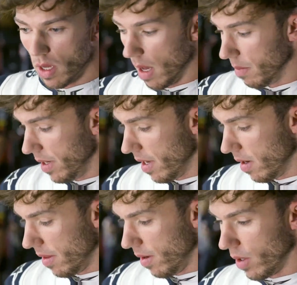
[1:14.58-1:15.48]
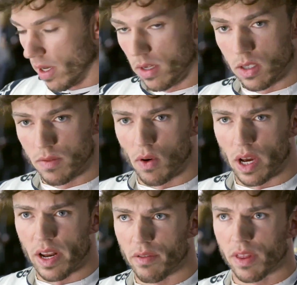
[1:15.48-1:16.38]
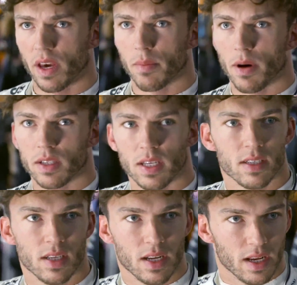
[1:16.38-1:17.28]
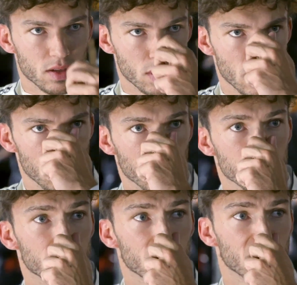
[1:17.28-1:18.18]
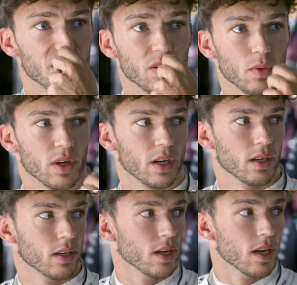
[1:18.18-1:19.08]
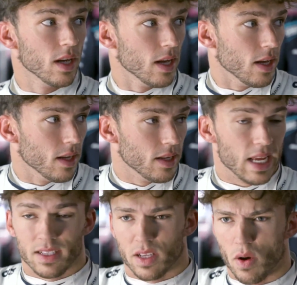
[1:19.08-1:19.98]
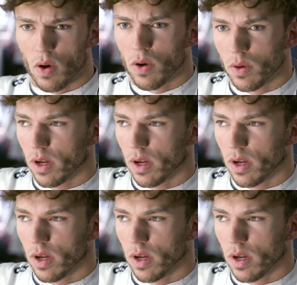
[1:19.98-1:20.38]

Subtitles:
I mean, yeah, I think we can just forget everything about yesterday and today, because you know, we're dead slow,